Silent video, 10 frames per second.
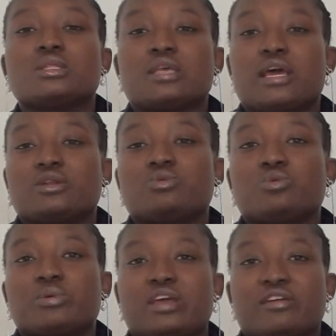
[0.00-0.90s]
then we'll
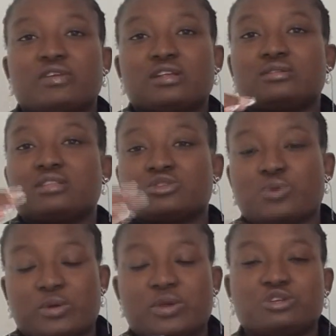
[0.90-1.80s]
be having that's
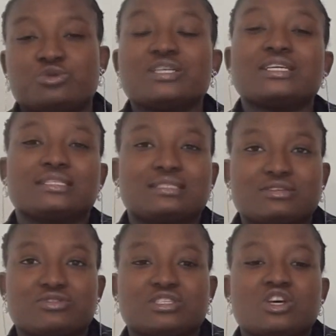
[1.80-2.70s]
why we are doing in
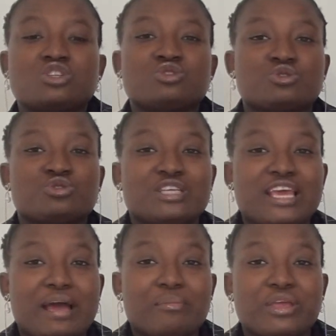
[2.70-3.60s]
series so
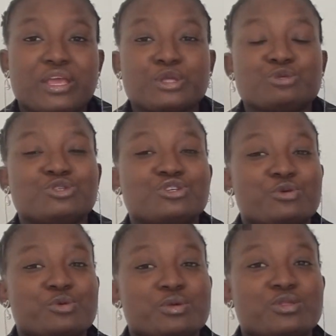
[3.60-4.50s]
today i'm here to be
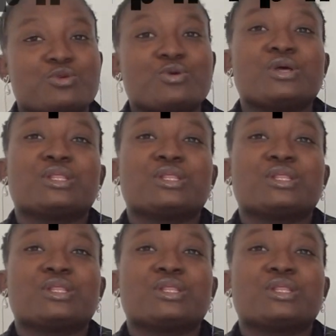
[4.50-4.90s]
sharing with you